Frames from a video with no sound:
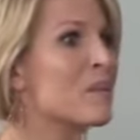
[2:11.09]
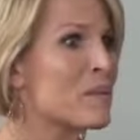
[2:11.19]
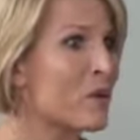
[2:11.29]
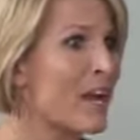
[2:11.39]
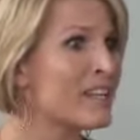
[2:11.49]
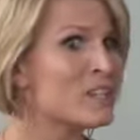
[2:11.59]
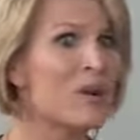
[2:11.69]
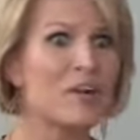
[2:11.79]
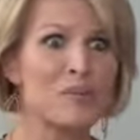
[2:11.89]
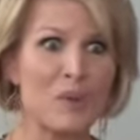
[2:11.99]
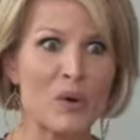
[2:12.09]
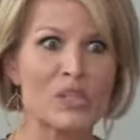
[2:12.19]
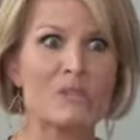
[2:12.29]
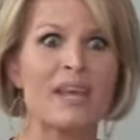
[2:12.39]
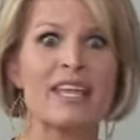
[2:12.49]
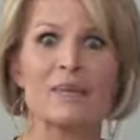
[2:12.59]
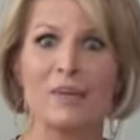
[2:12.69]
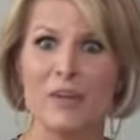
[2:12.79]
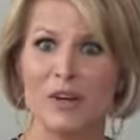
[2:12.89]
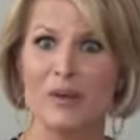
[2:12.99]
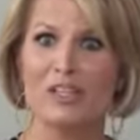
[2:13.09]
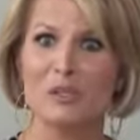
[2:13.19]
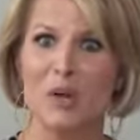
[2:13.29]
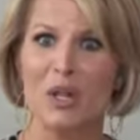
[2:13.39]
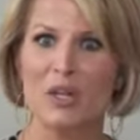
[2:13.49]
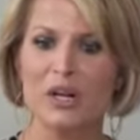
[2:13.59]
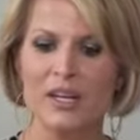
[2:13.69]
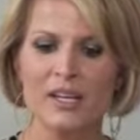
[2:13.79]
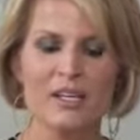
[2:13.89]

the membranes around your pores, making them appear much smaller.